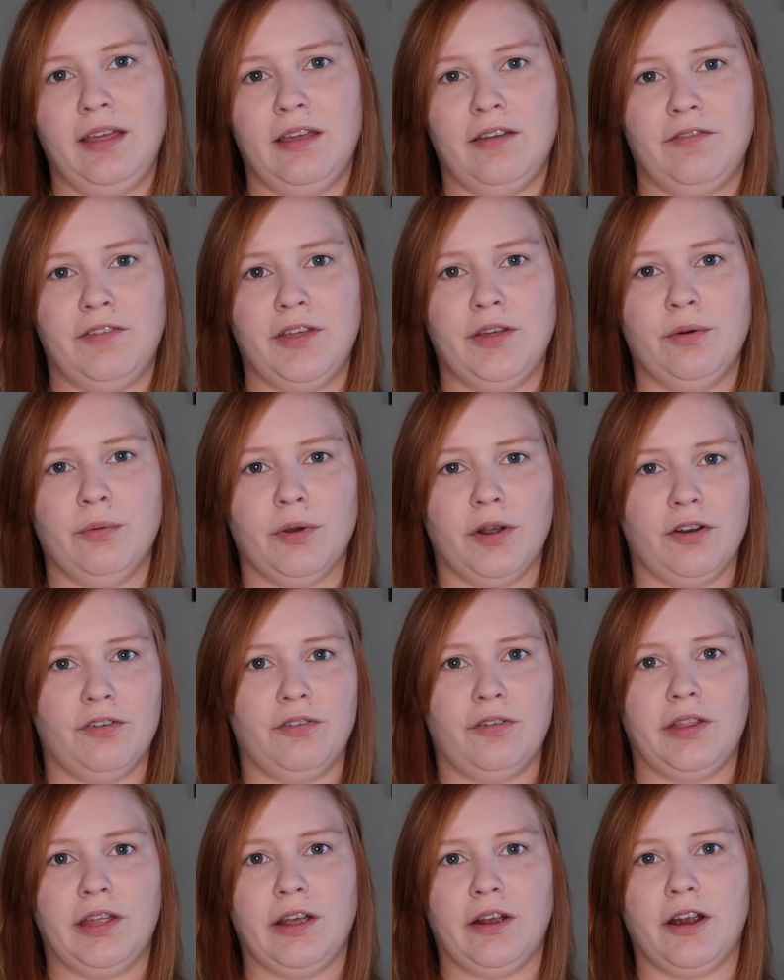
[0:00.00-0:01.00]
if you worked
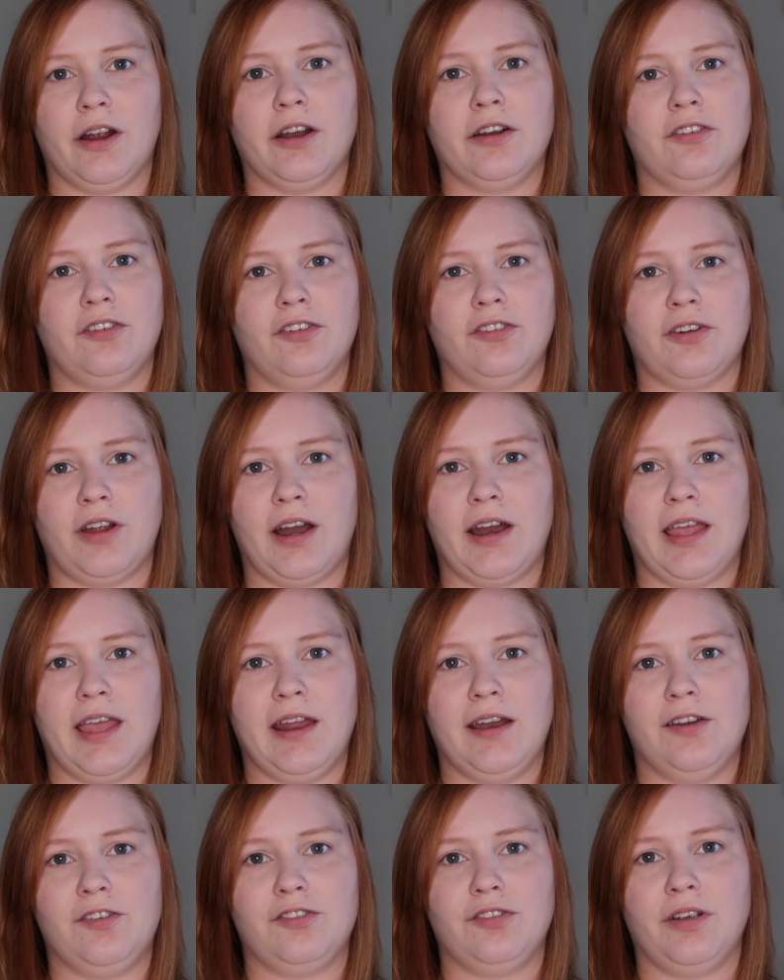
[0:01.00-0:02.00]
really hard to try to
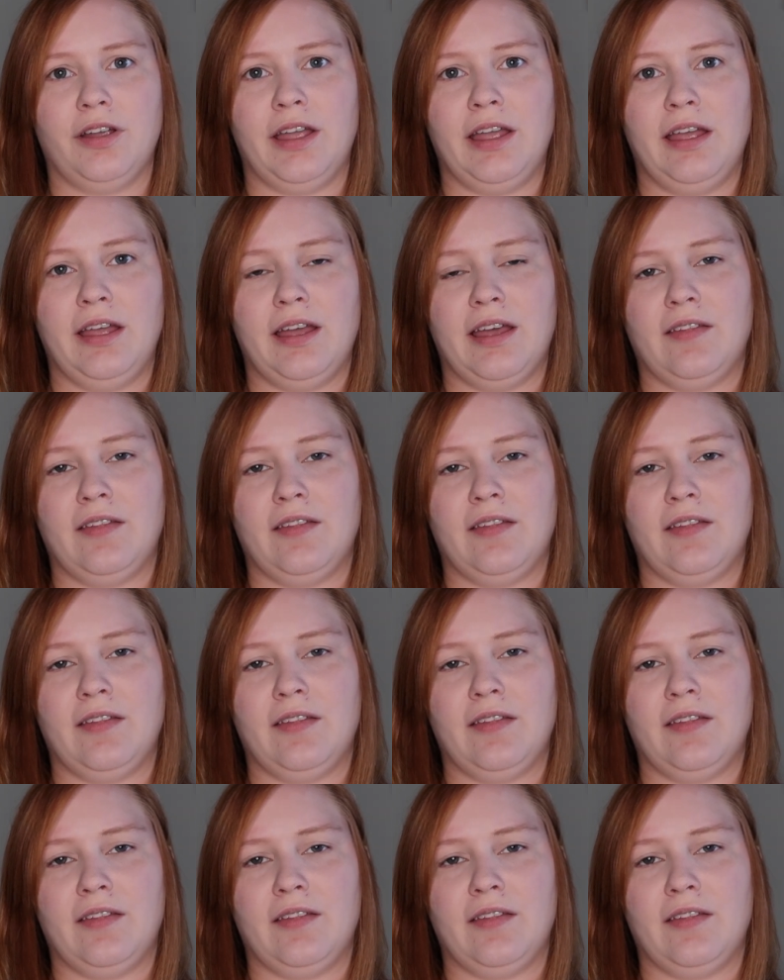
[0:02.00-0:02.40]
get a treat